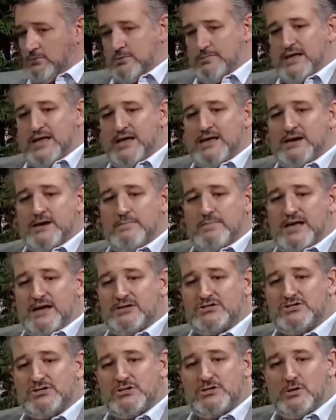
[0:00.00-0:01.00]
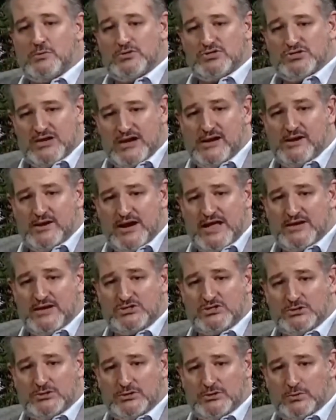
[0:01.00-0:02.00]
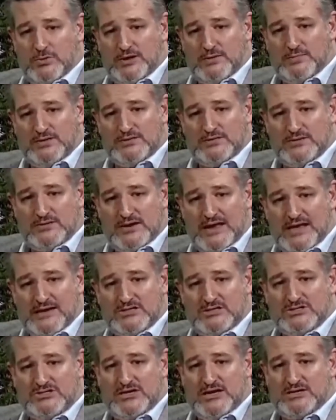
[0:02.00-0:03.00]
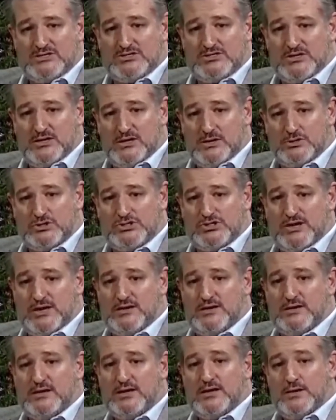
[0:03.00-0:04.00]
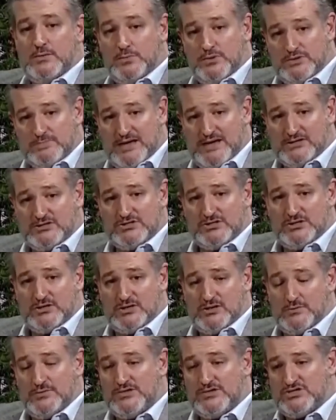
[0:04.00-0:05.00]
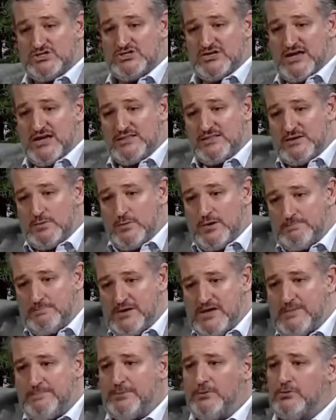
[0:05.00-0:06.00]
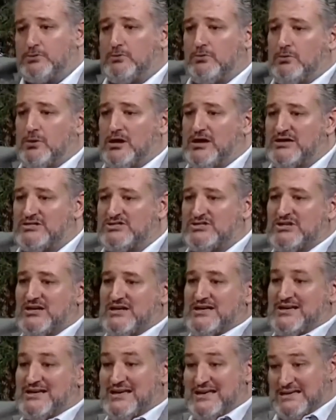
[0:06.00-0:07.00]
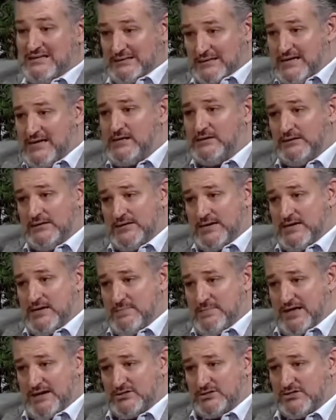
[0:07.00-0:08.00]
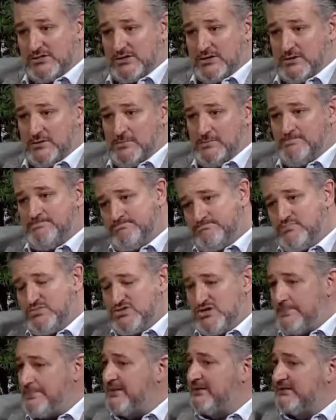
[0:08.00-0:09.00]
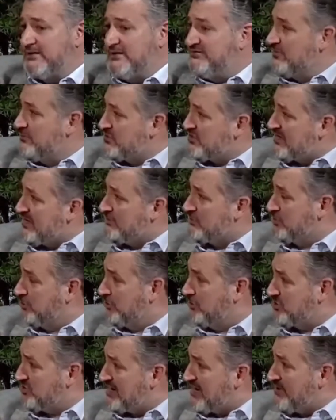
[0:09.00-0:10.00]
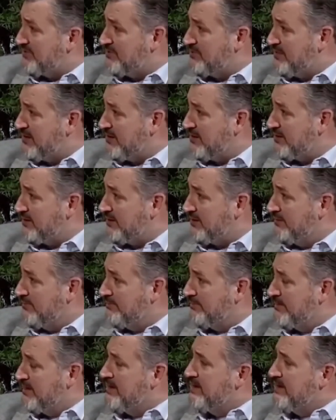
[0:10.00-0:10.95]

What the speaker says: Remain in Mexico was an international agreement the United States negotiated with Mexico that said that when people cross illegally into Mexico, typically from Central or South America,